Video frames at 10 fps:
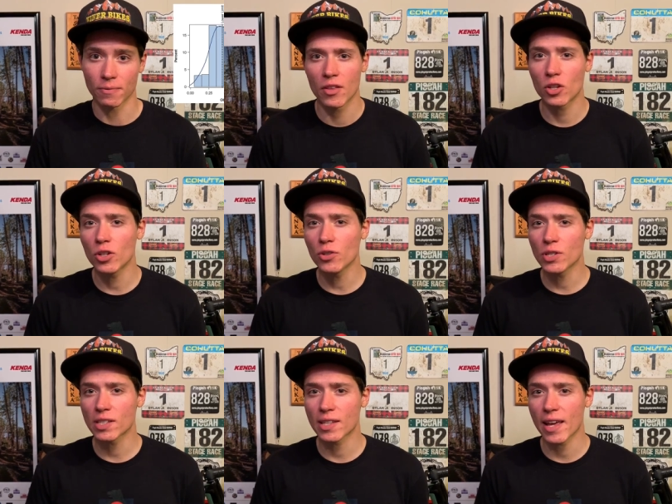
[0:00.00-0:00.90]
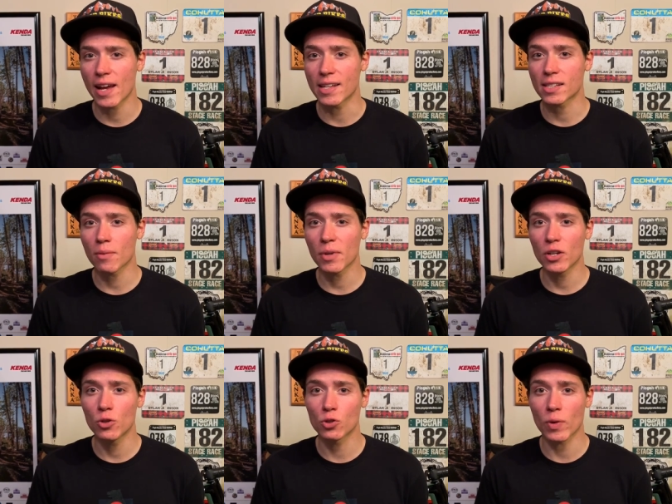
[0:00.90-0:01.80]
The good news is that as somebody
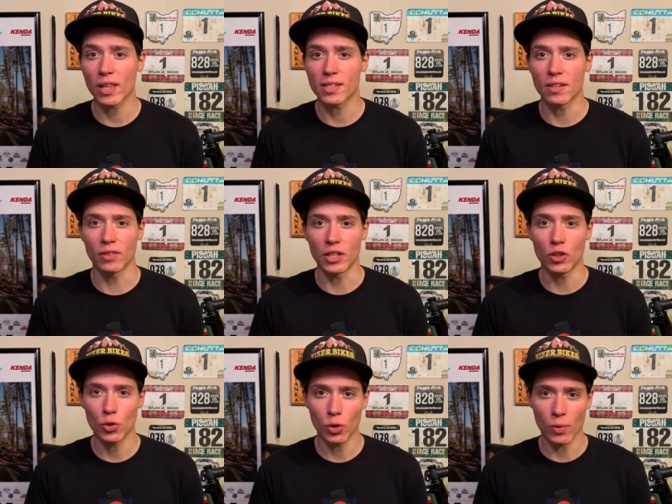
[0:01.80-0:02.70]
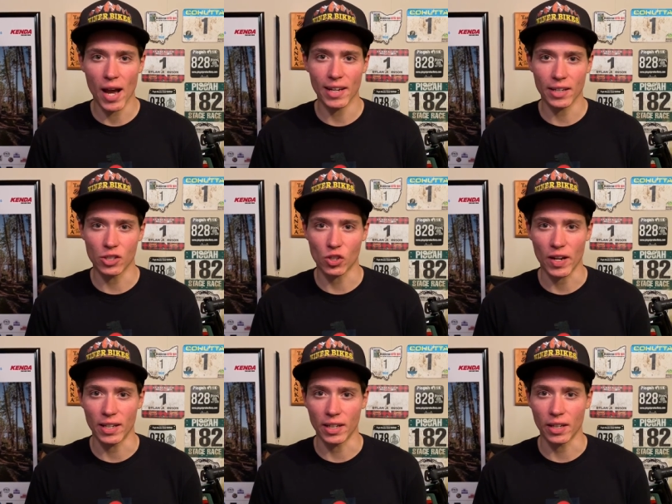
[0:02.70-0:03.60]
who's relatively new to riding and
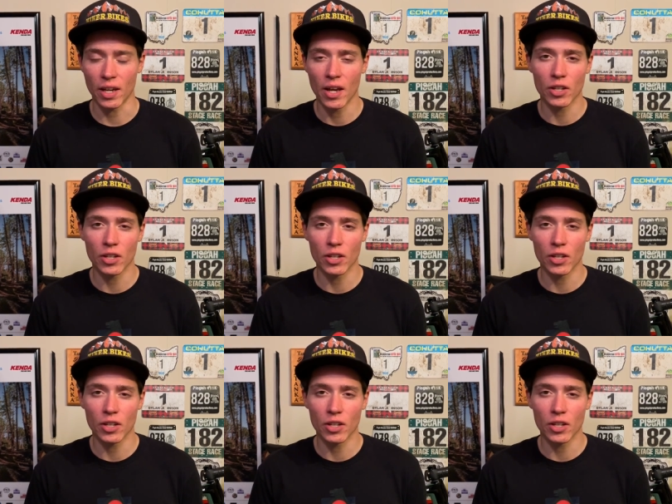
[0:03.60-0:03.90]
training,